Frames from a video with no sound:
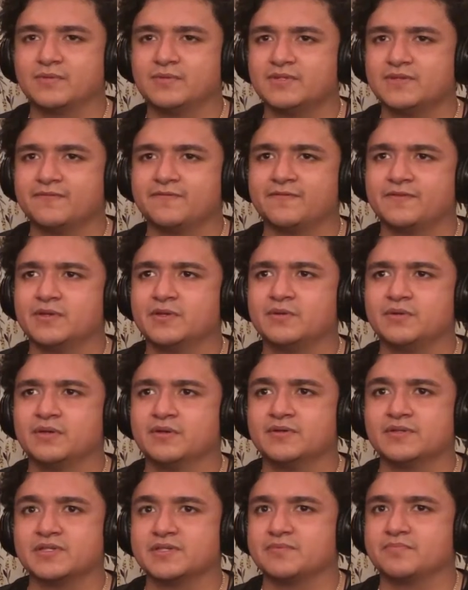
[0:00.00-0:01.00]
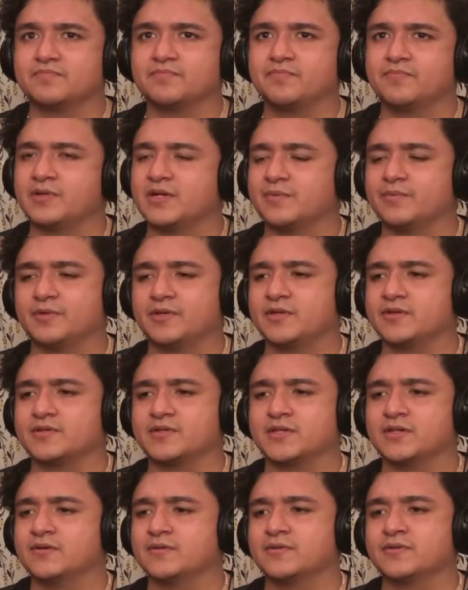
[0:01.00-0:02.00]
was a couple years
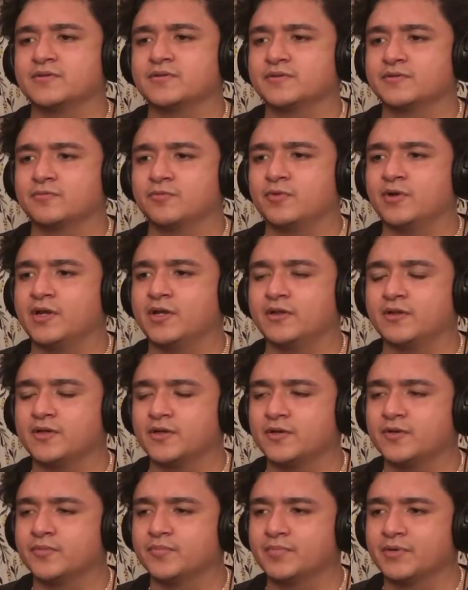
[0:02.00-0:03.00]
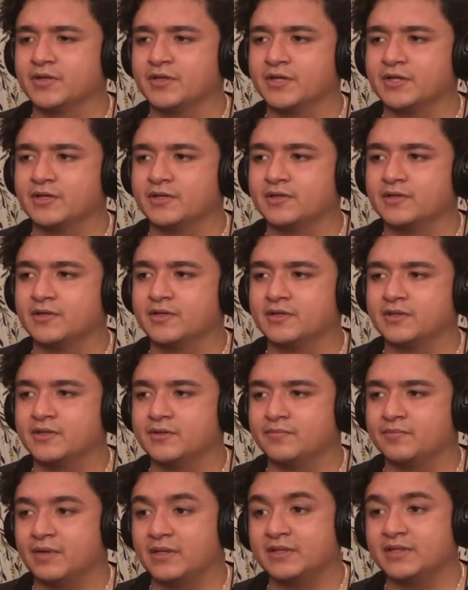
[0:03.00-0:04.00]
ago. It was a while ago. But like
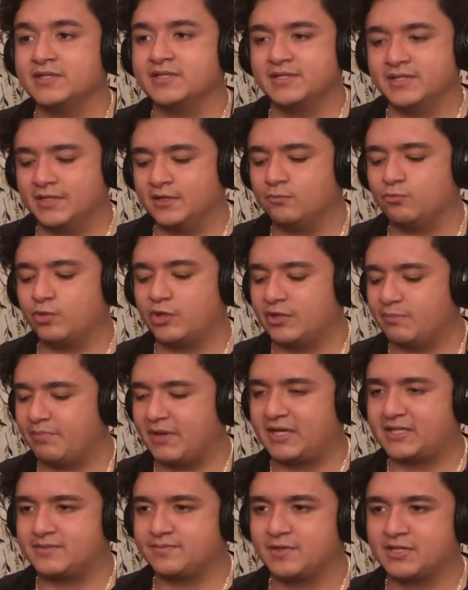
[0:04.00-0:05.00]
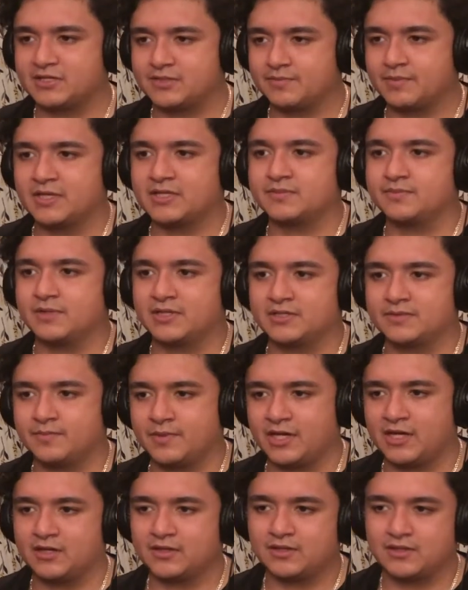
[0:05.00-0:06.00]
at least he didn't win it back to back to back to back to
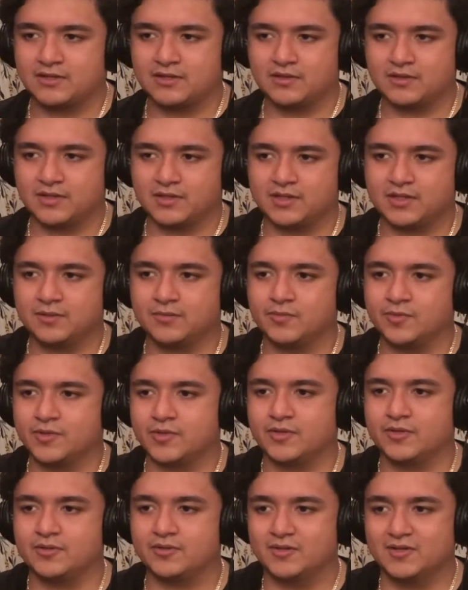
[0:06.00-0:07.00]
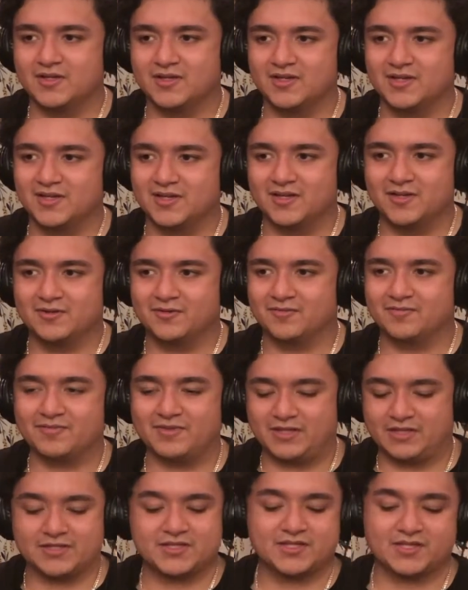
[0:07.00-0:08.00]
back. Like he won
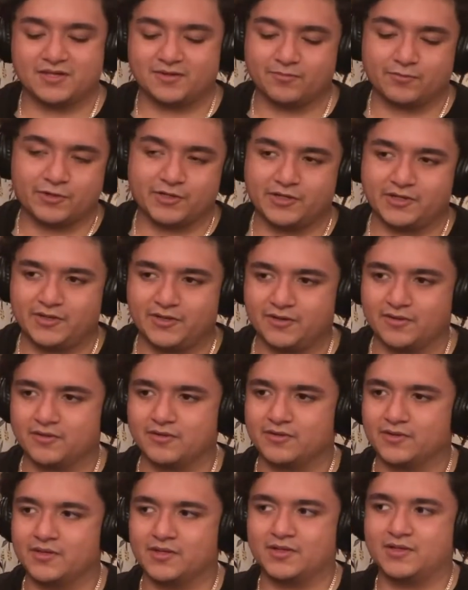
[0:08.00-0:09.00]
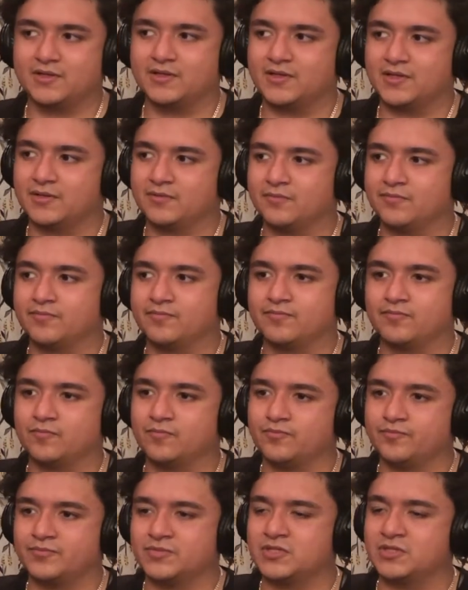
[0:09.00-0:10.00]
he 1 year, and then he like
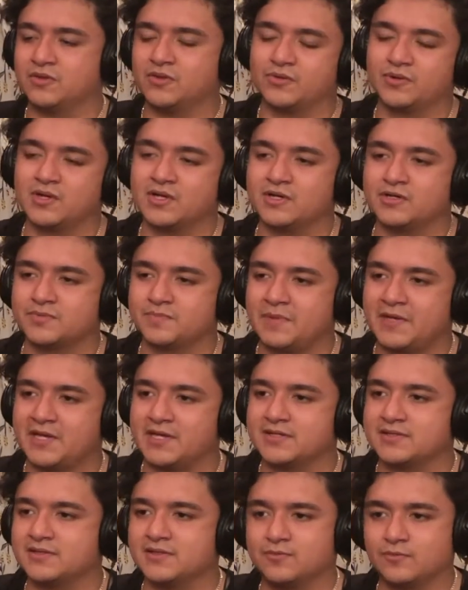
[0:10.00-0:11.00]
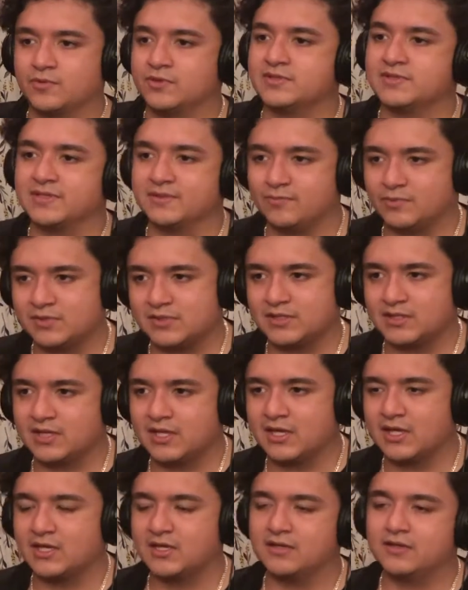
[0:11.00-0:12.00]
3 years pass, and he wins
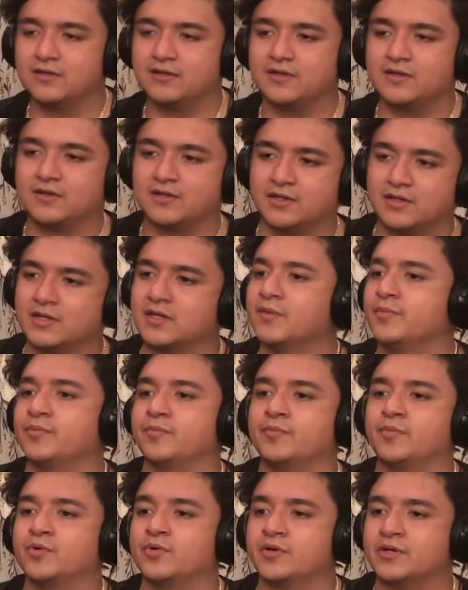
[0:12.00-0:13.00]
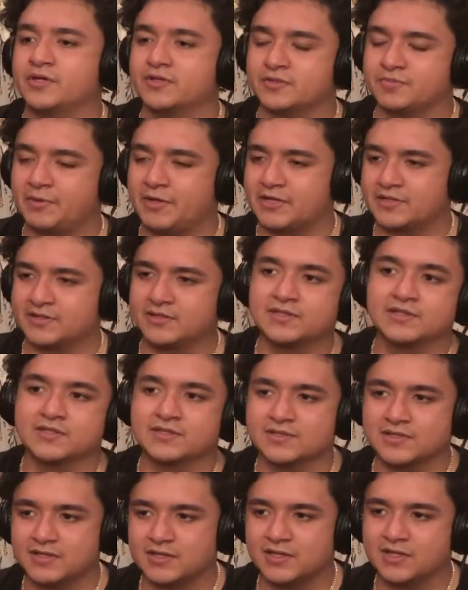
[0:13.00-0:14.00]
again, and like a couple more years pass, and he does
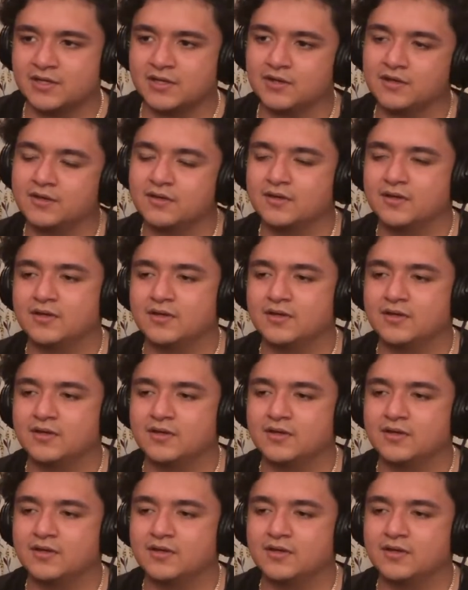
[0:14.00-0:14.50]
it again.